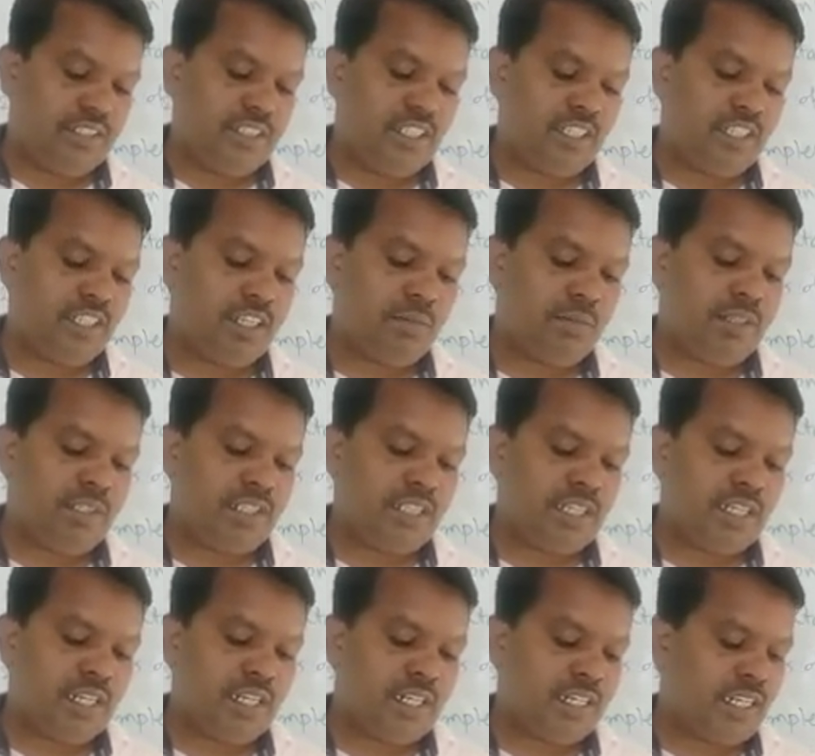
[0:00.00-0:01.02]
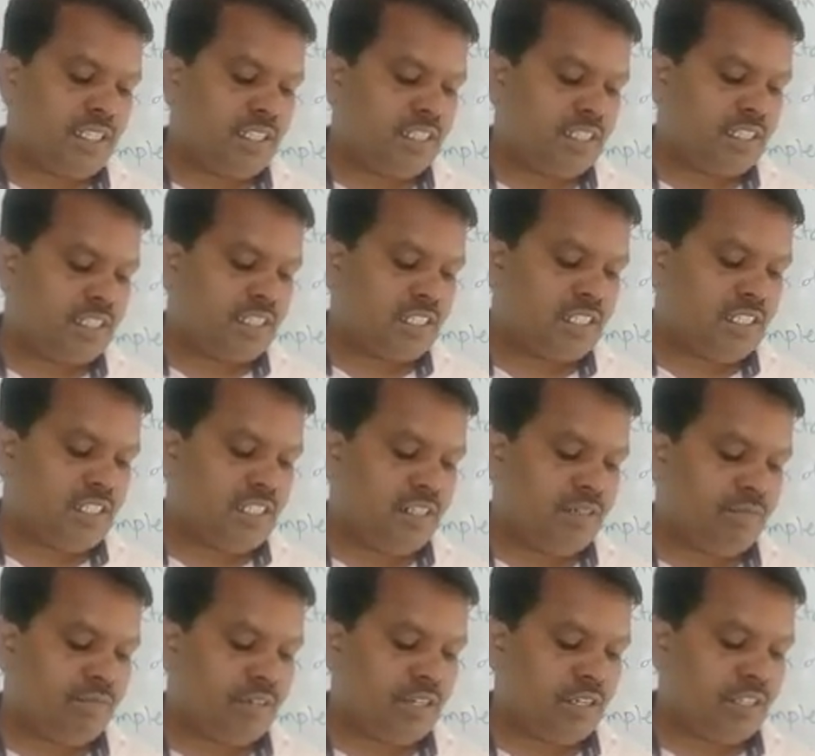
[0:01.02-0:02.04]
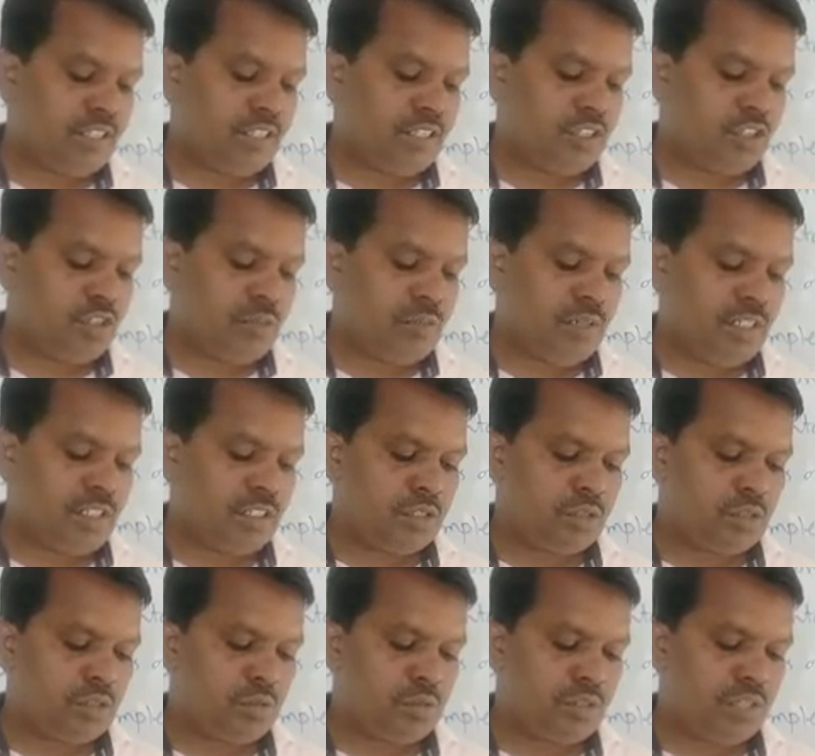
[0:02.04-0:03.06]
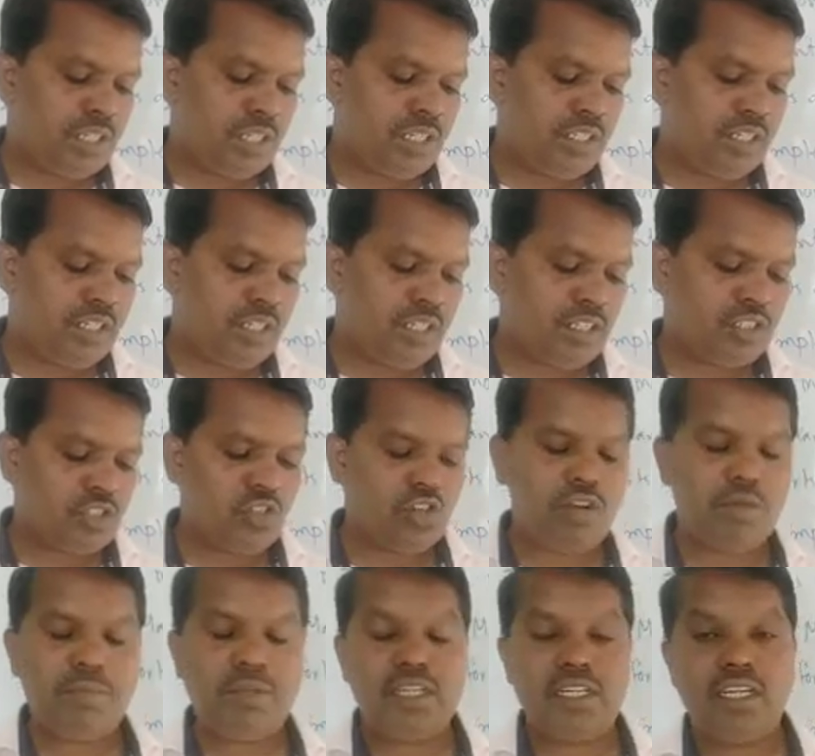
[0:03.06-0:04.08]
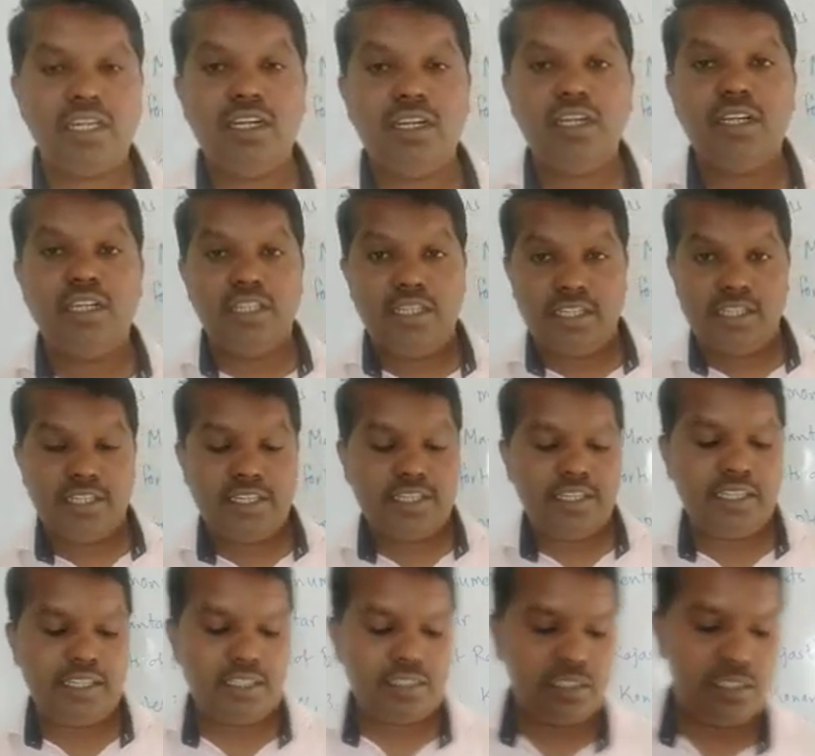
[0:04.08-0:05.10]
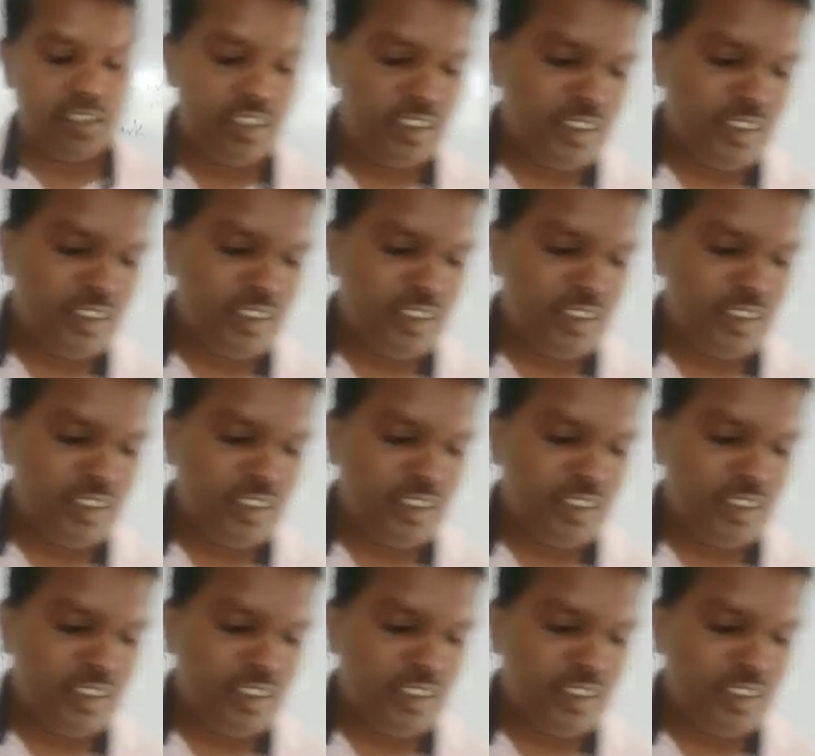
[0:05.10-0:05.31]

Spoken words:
Jantar Mantar contains 16 different instruments to take the astronomical readings.